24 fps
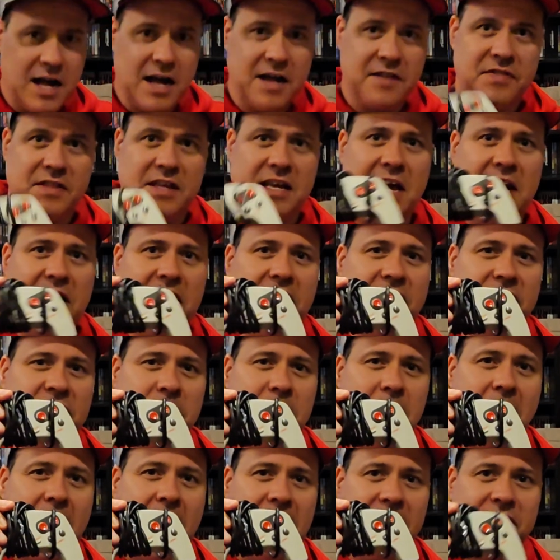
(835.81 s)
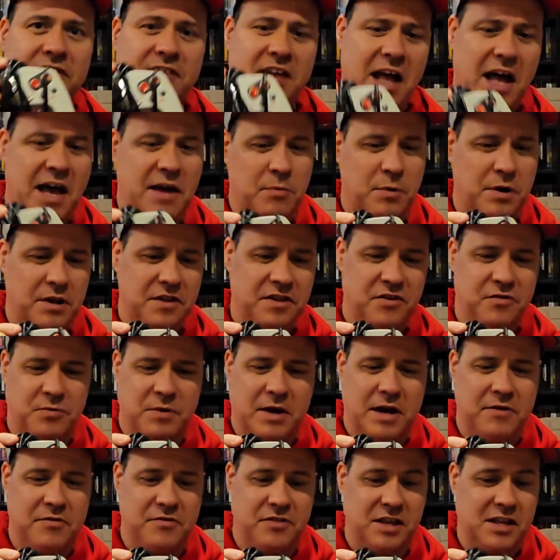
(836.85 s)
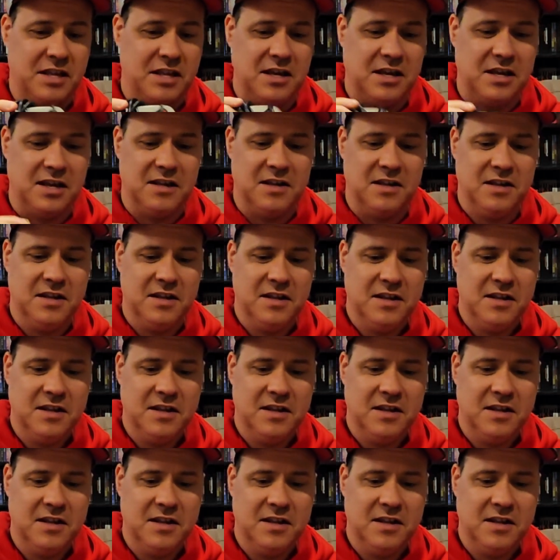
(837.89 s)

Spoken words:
The NES Max. Had one of these when I was a kid.